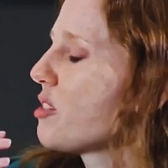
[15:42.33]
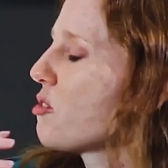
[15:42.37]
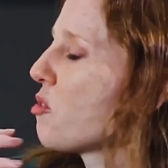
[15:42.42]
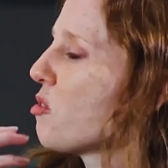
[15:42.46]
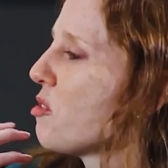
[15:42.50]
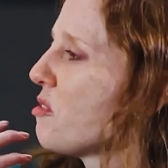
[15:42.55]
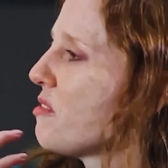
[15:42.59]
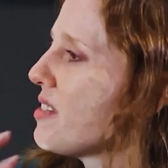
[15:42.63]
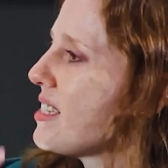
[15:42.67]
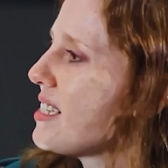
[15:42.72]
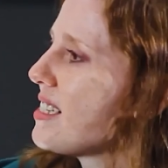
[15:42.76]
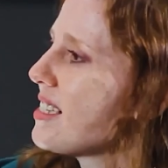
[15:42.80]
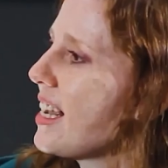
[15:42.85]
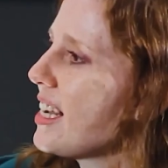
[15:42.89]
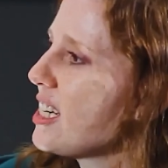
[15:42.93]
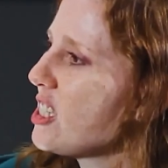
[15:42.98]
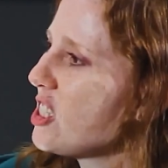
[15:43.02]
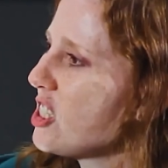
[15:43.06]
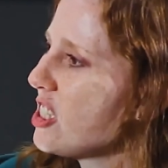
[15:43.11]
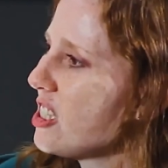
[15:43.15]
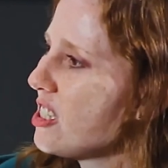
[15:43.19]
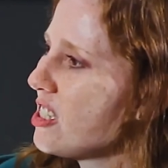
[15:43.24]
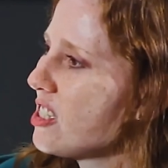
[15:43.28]

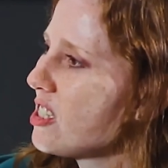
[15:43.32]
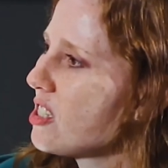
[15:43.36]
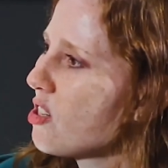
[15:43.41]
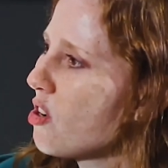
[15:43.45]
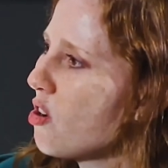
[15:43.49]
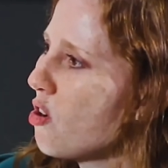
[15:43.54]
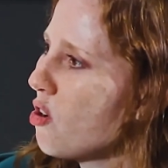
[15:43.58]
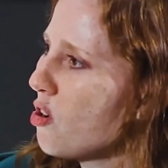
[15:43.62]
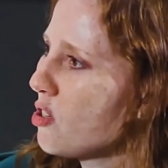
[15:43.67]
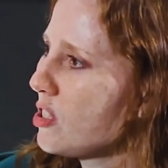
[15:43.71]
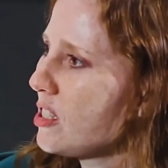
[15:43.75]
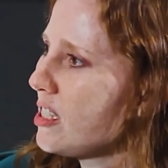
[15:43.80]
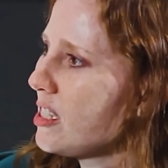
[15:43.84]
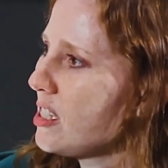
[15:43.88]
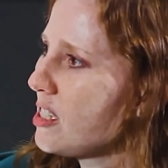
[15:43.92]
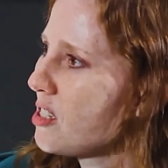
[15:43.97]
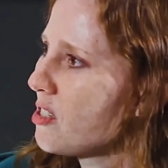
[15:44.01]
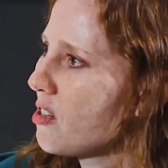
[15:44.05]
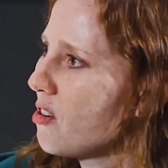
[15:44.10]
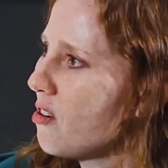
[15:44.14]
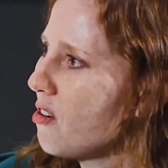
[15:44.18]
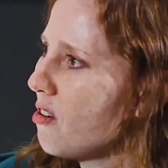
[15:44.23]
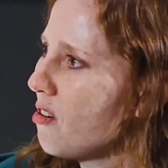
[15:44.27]
conversations artists
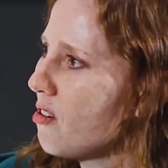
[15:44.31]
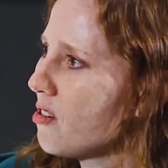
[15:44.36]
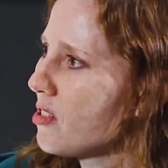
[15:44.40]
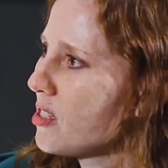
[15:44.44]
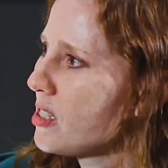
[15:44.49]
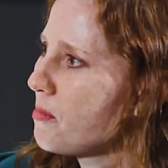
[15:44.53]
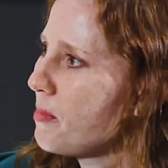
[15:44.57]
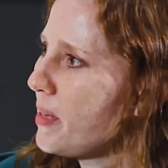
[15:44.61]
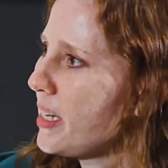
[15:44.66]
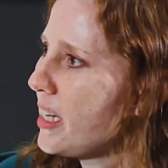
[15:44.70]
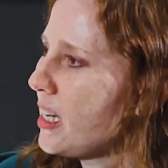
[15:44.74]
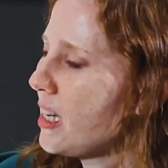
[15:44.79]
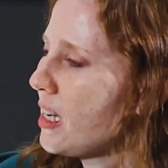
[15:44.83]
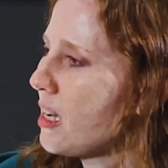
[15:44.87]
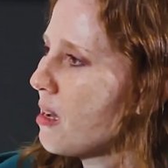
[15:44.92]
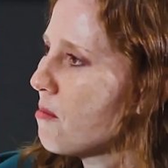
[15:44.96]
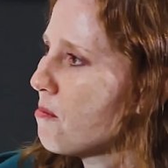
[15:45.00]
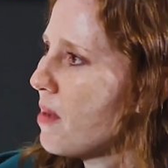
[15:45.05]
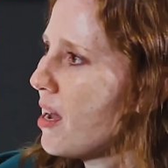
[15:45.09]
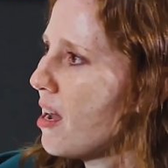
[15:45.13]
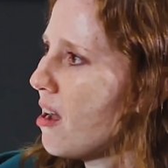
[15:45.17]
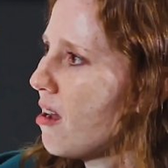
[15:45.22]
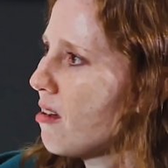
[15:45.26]
are speaking
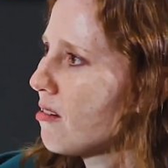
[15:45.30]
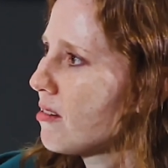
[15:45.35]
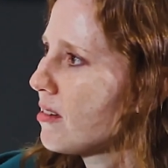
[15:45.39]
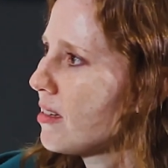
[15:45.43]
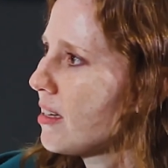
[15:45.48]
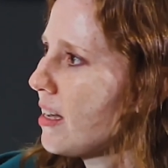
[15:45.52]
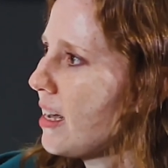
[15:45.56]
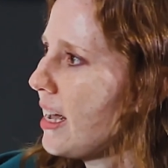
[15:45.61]
about,